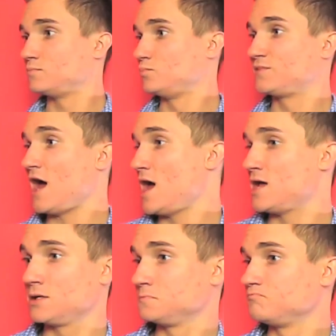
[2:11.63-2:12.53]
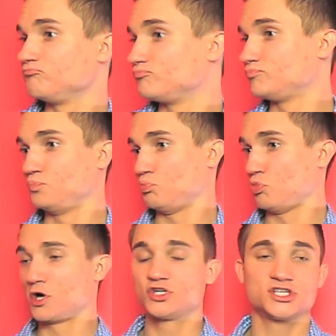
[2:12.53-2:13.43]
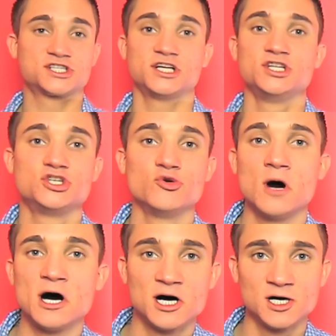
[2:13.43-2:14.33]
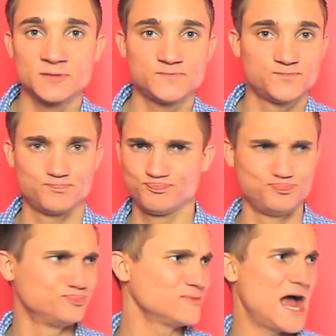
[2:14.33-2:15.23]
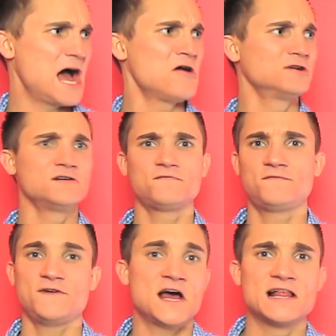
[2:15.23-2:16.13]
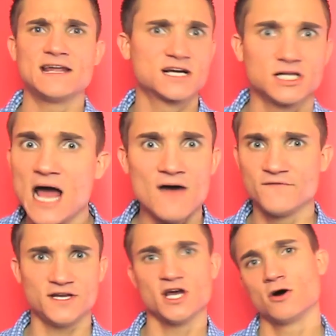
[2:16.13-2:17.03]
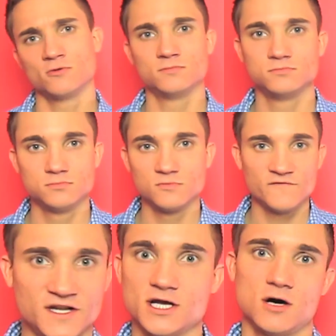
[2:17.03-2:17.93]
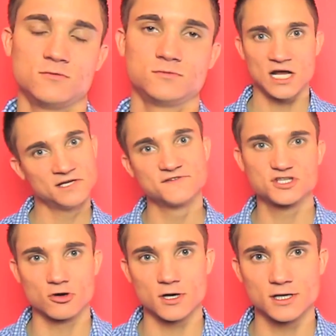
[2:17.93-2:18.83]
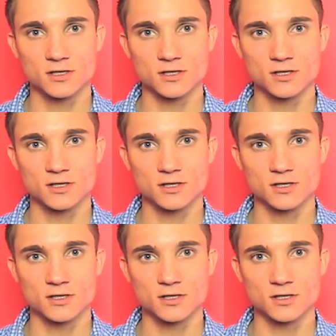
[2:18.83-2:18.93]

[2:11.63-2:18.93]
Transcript: Then we're just gonna do a how to fail at a collab video. Video. End of story.